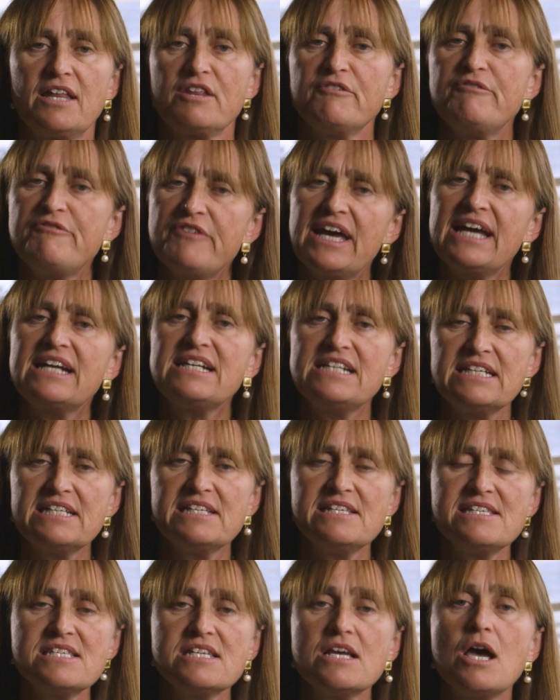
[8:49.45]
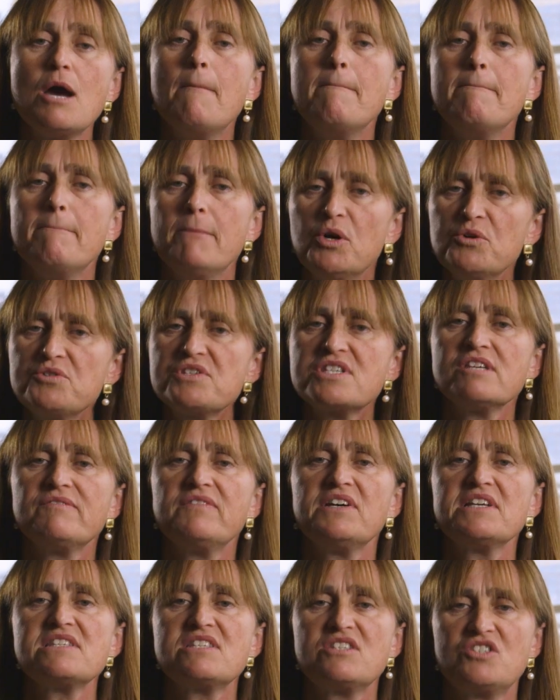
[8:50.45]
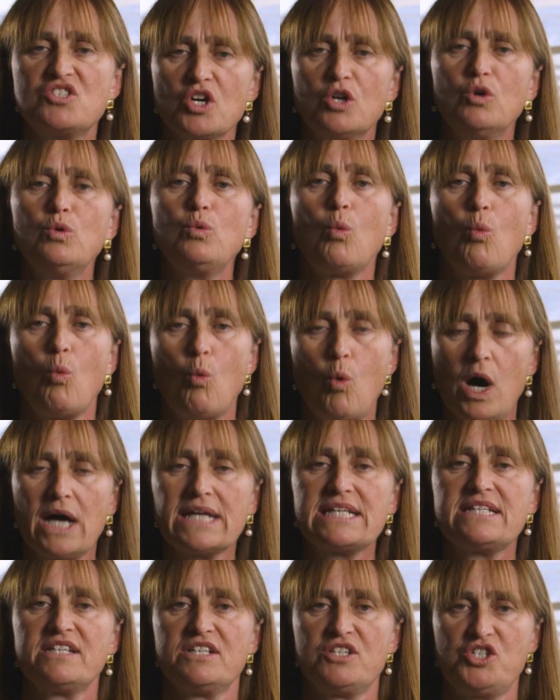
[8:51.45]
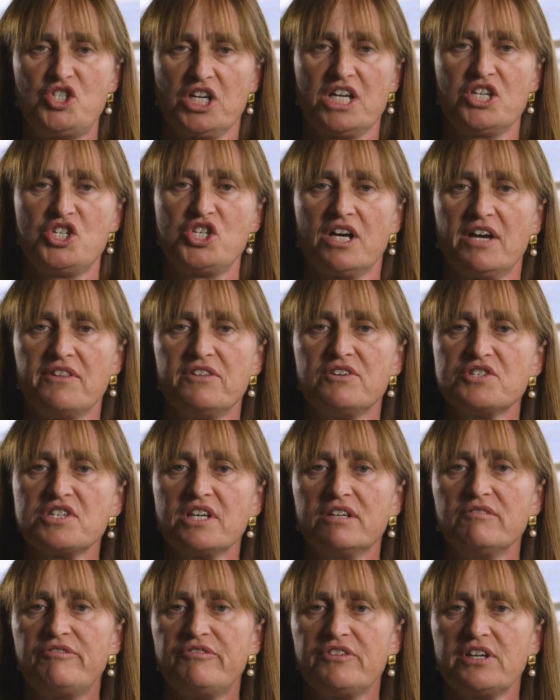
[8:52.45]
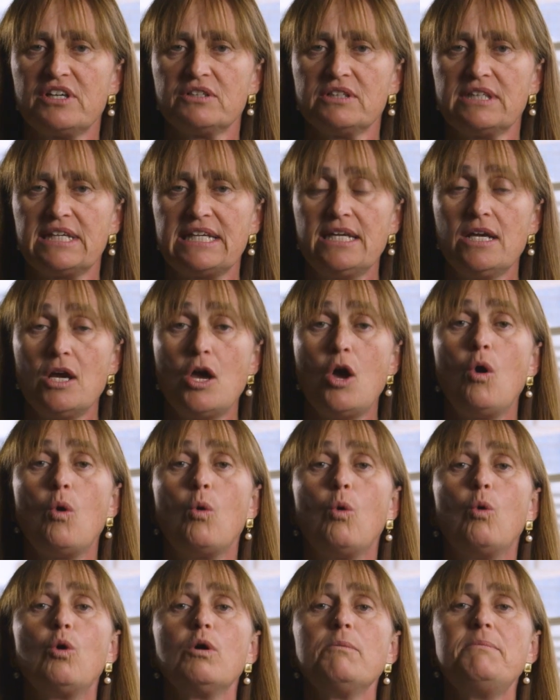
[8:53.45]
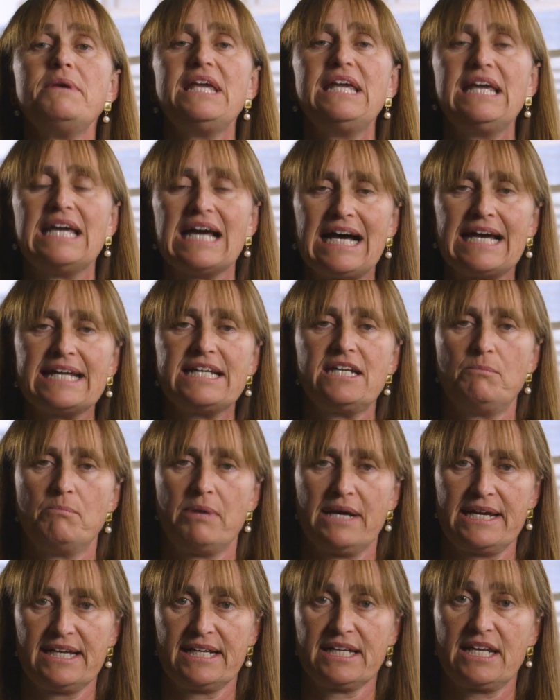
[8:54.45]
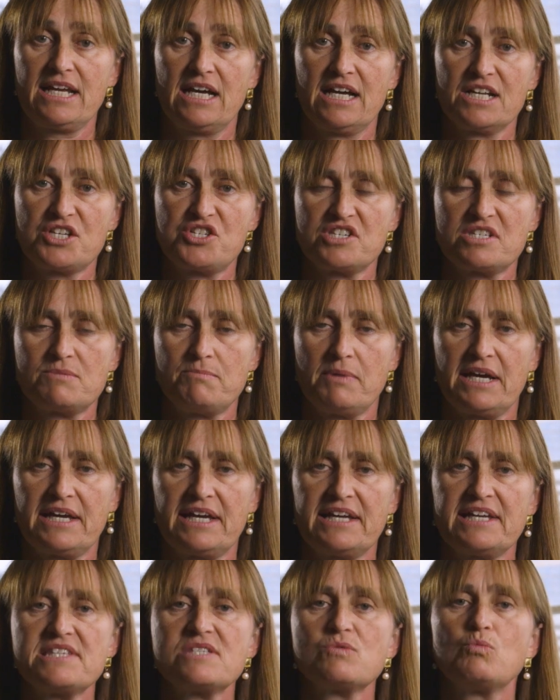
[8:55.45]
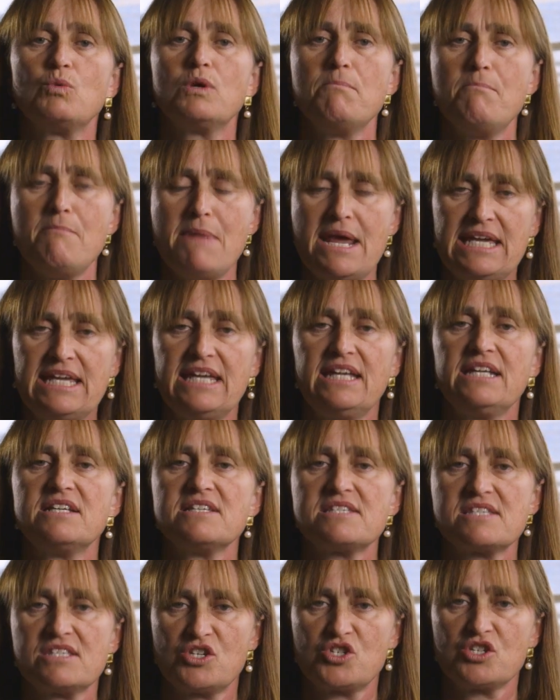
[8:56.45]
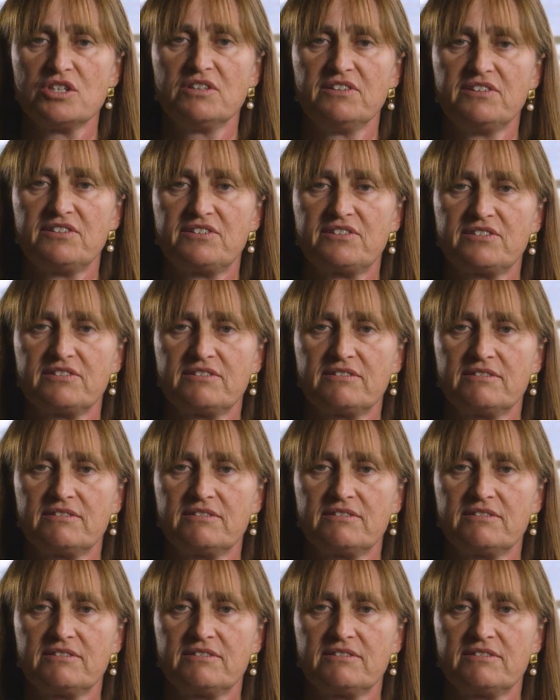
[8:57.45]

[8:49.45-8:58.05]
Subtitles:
The fact is, most of us don't want to judge others unfairly or be guided by unconscious bias when making decisions.